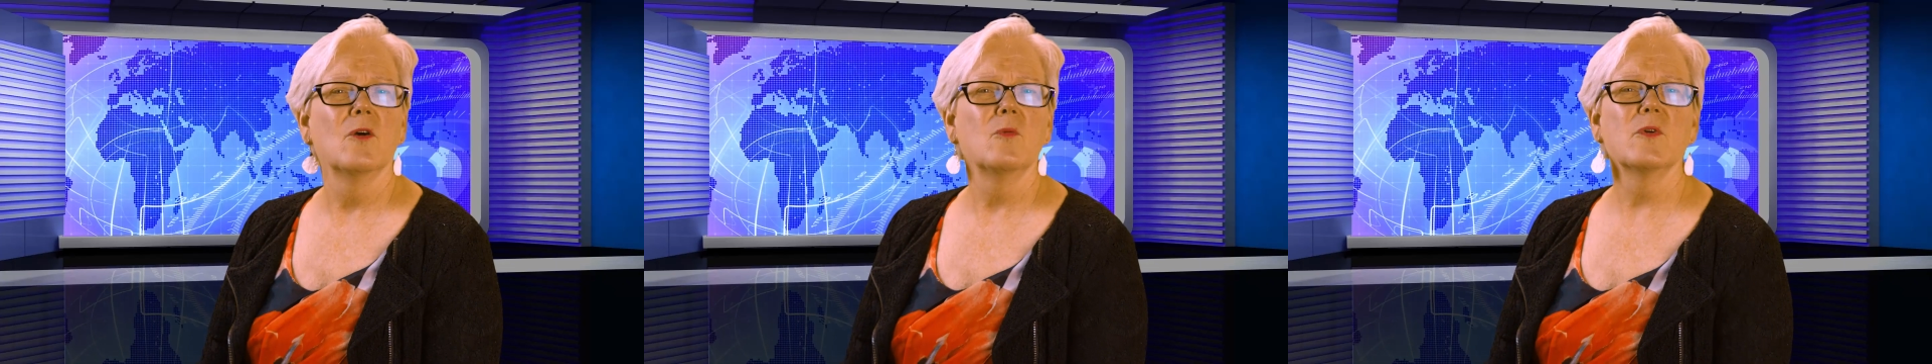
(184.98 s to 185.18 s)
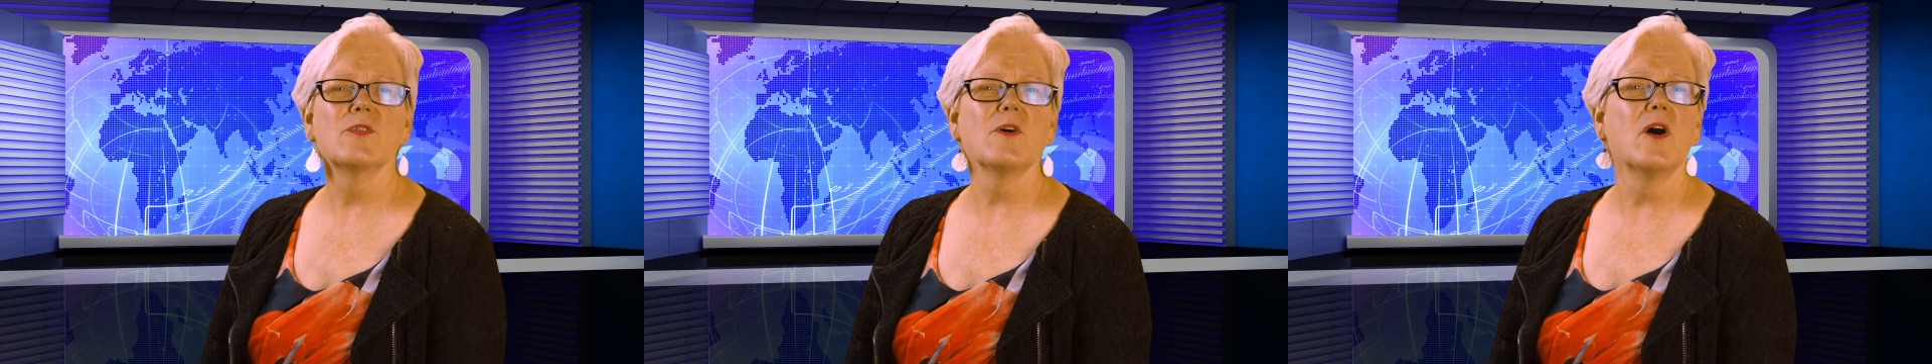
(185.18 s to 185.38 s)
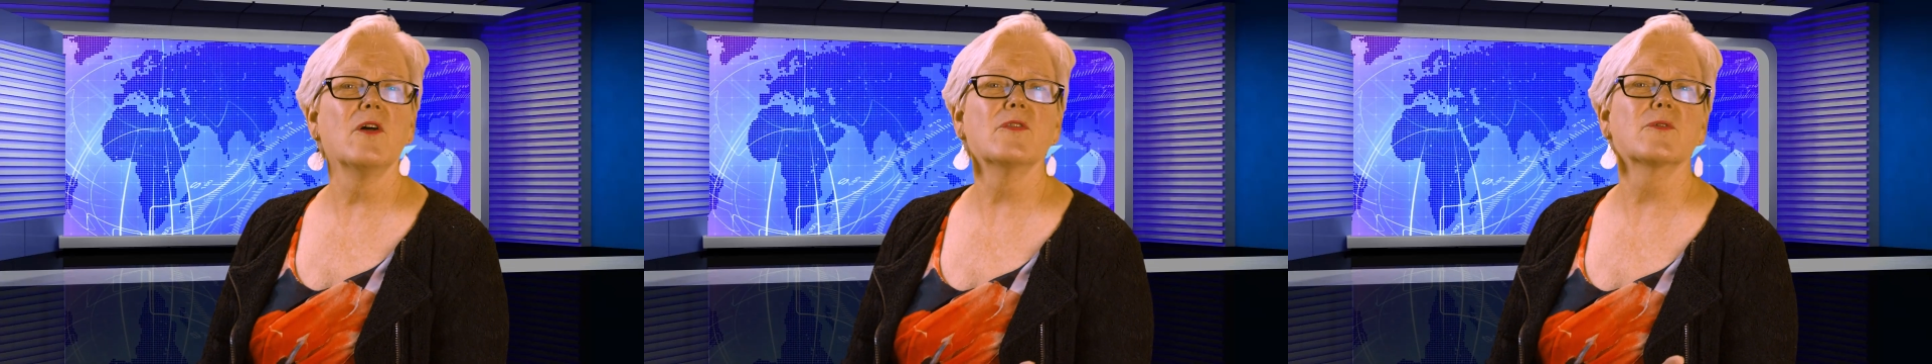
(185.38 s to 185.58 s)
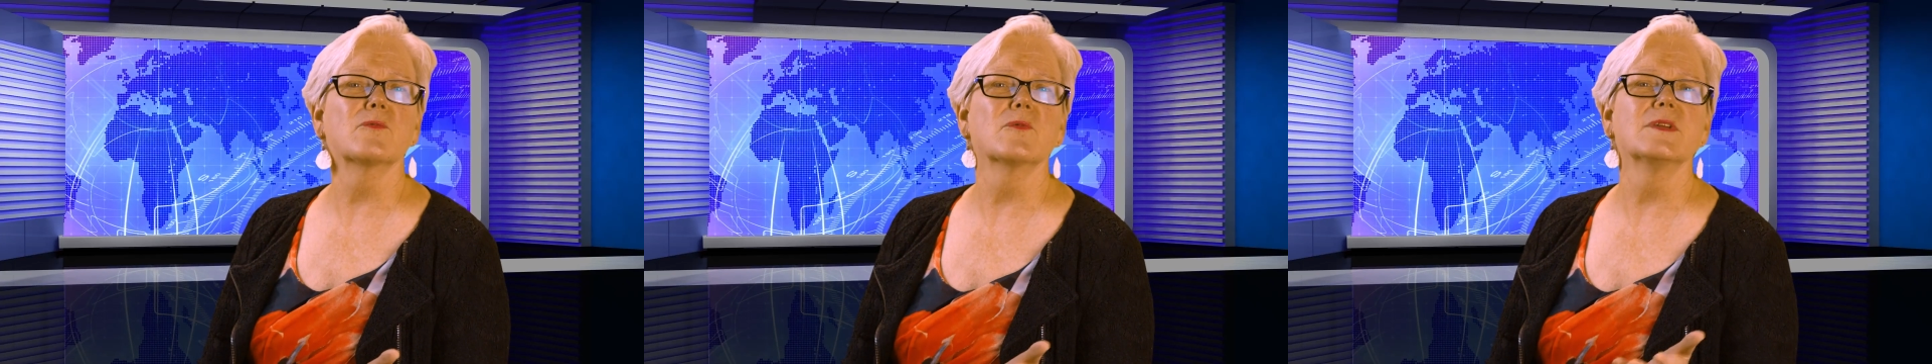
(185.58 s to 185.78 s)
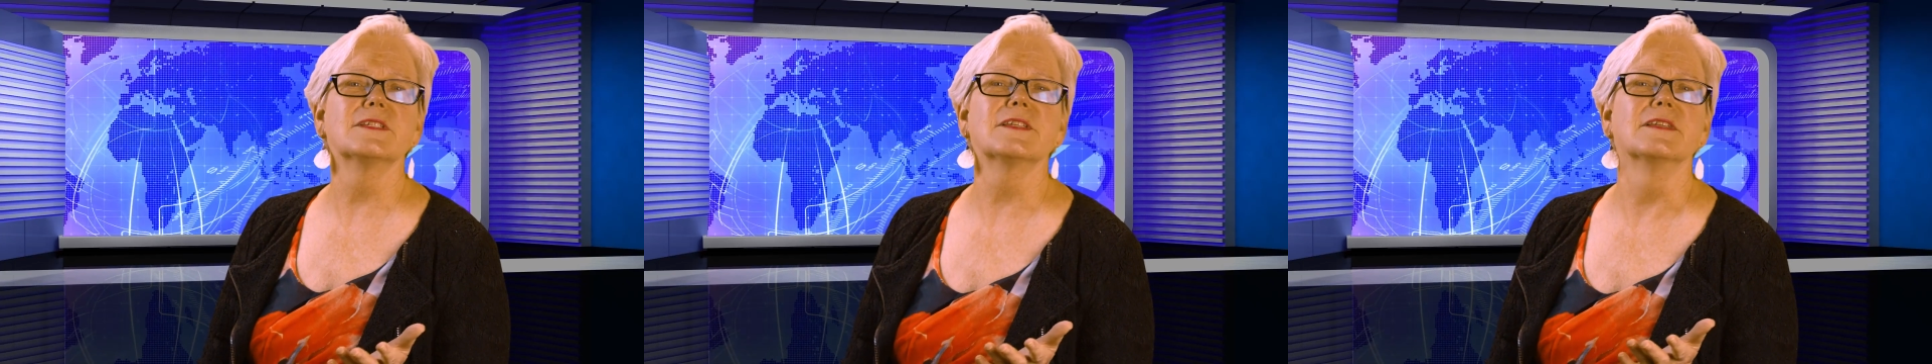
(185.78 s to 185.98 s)
With all the
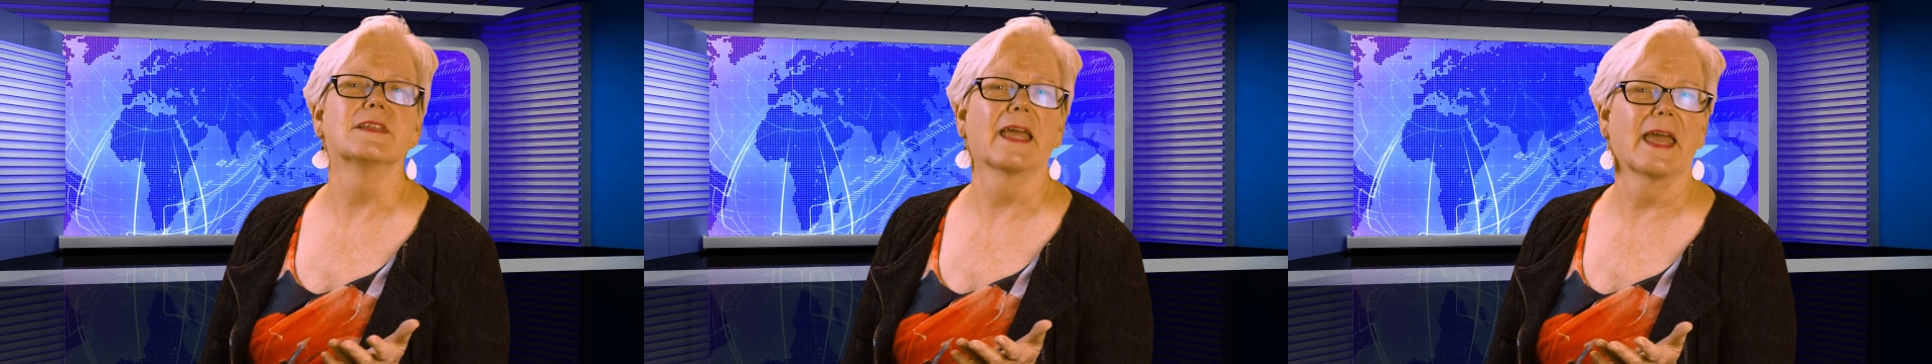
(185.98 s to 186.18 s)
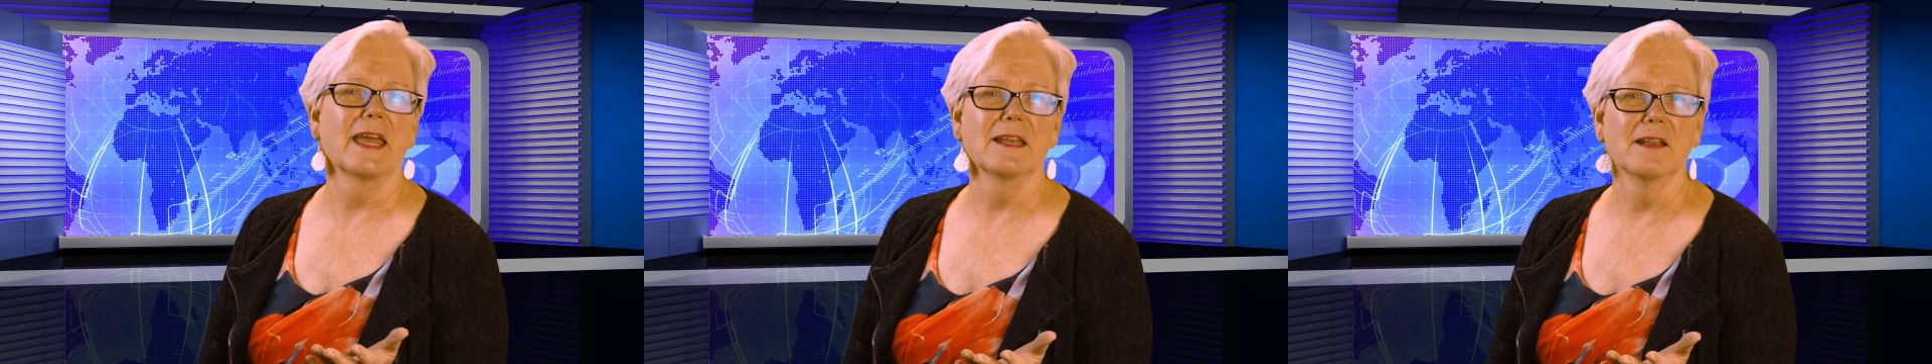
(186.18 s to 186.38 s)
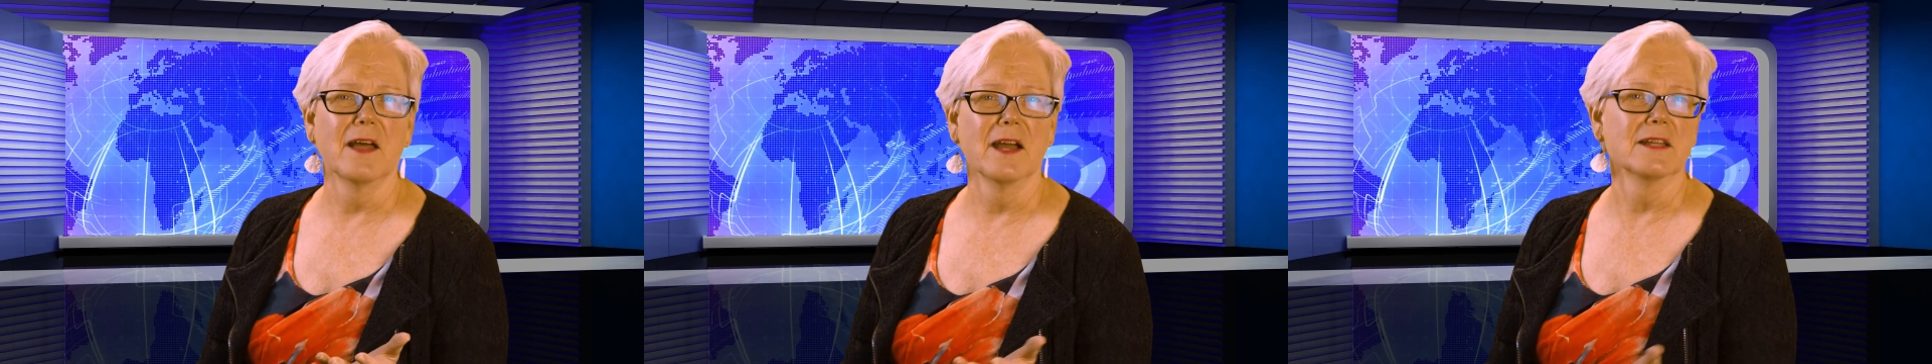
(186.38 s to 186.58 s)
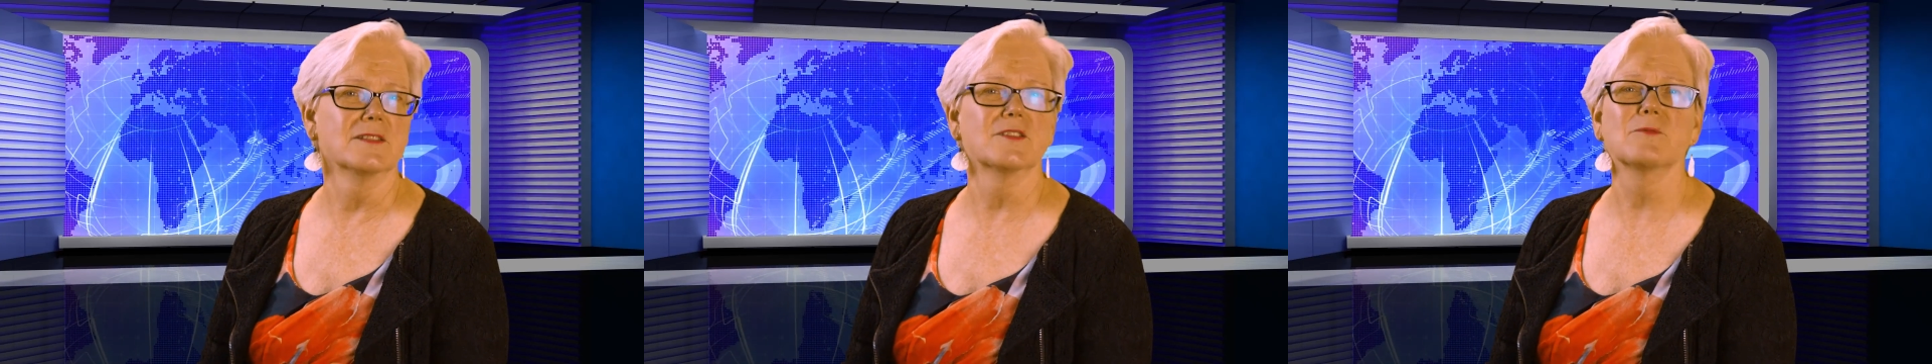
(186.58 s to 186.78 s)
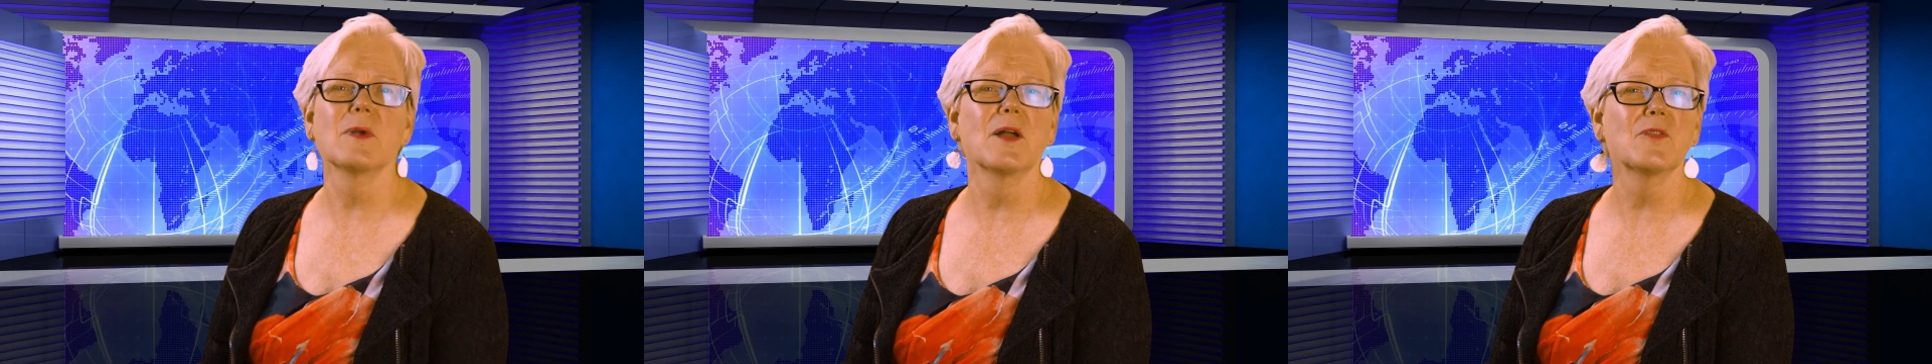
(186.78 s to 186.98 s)
recent
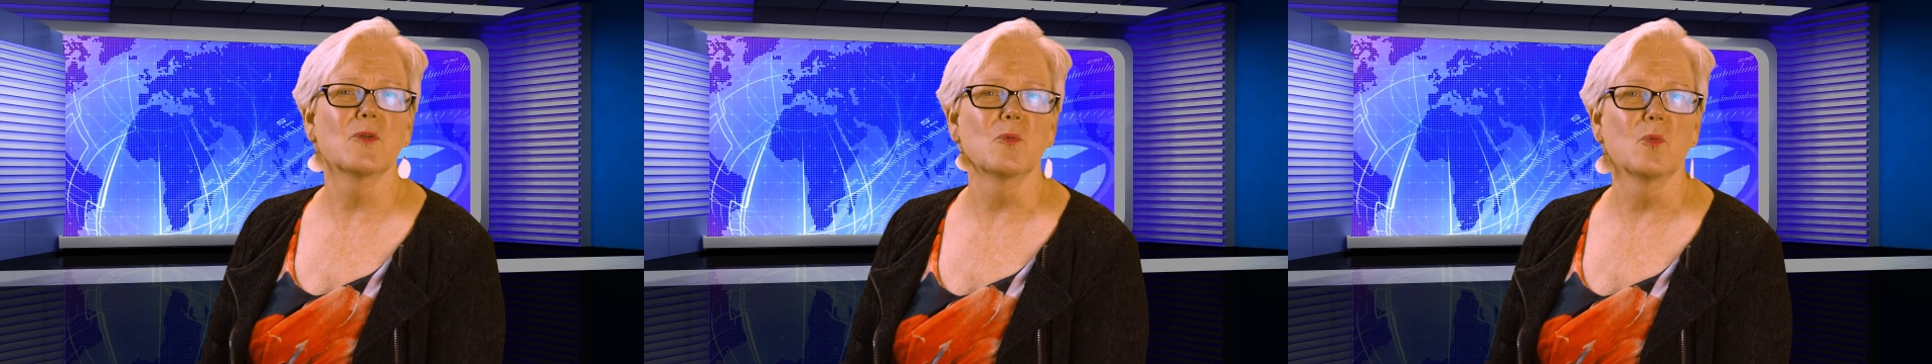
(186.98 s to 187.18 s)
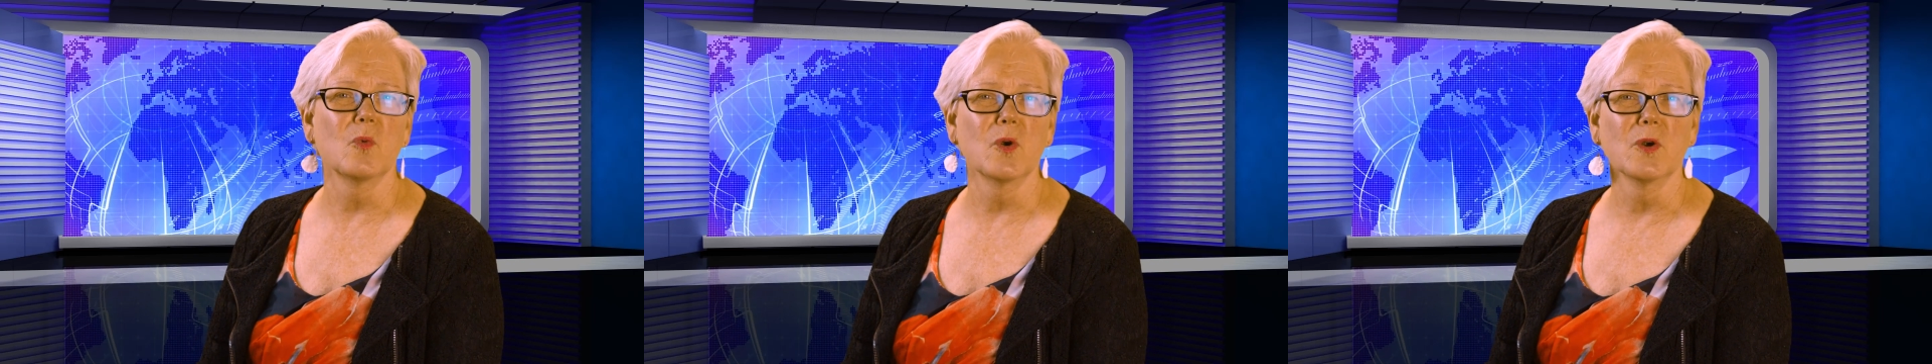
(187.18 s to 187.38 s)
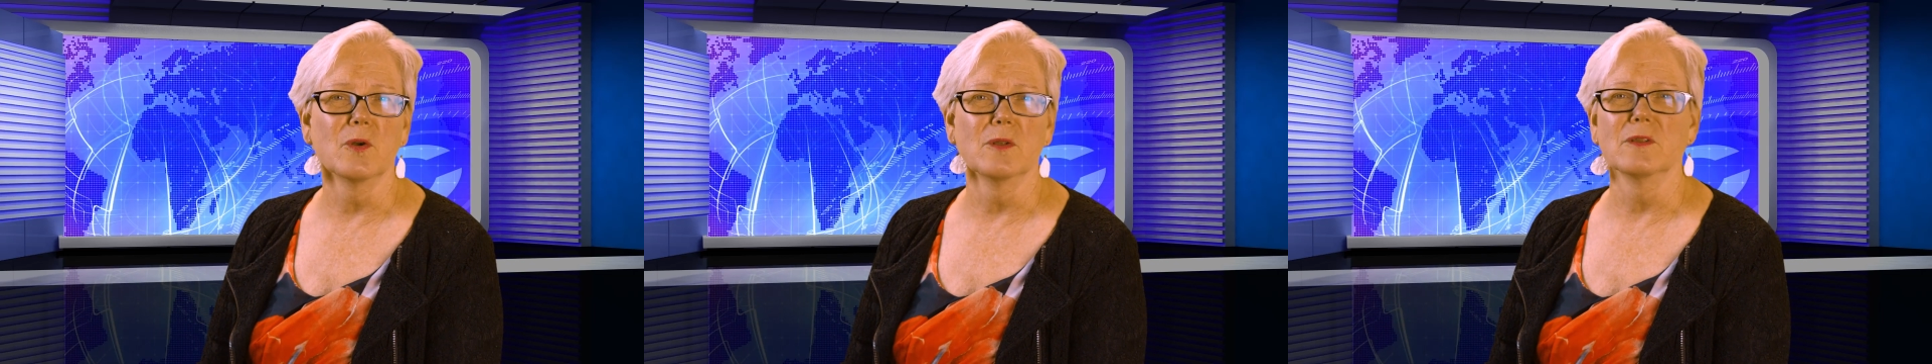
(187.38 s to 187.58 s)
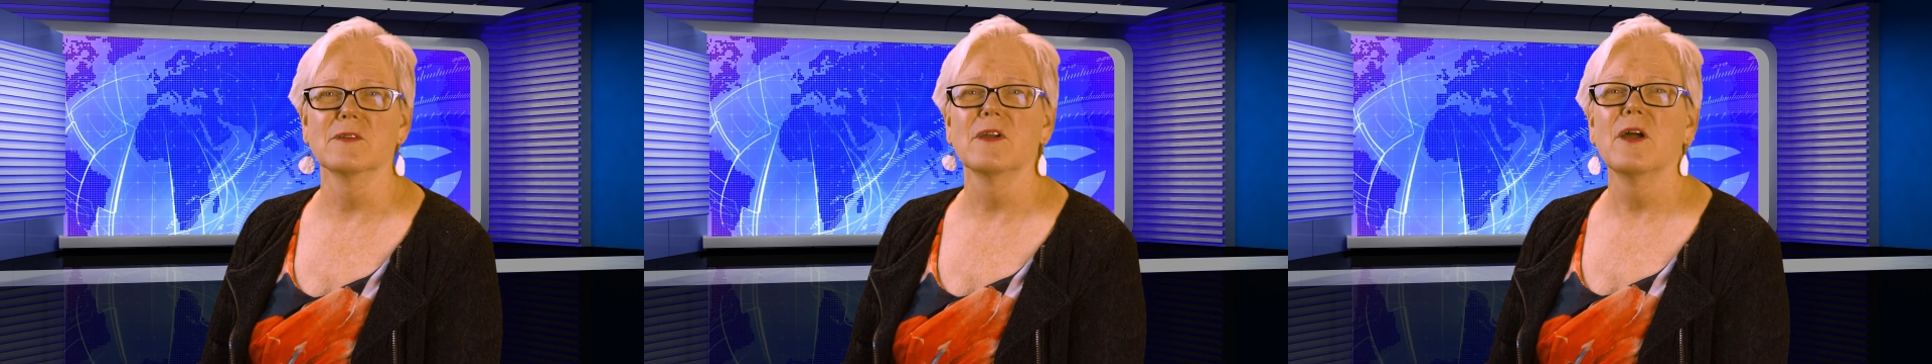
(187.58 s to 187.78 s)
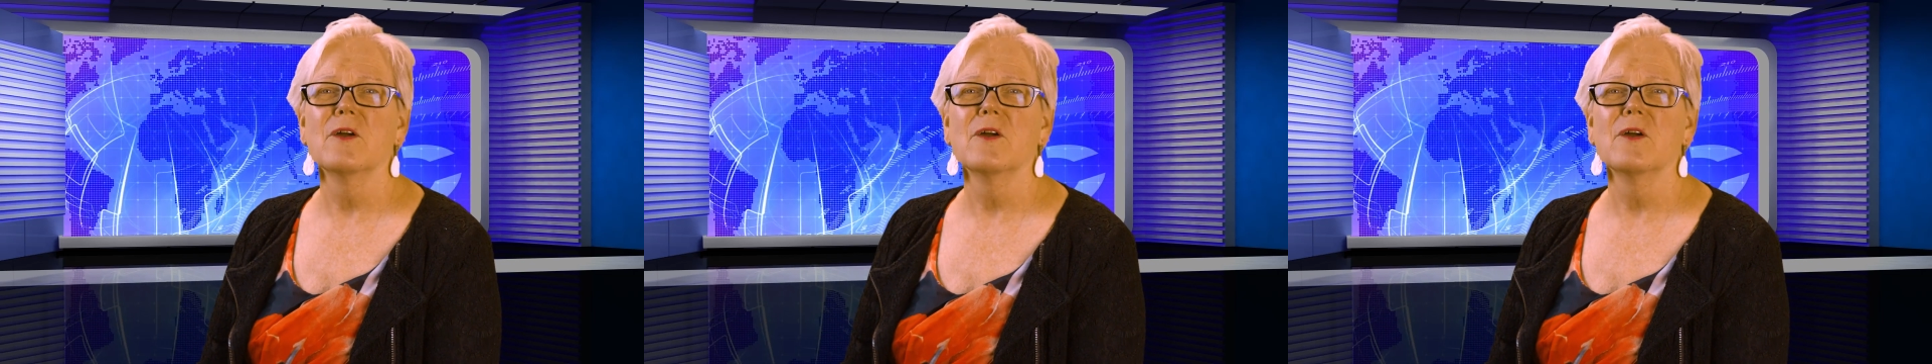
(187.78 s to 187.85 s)
headlines around the world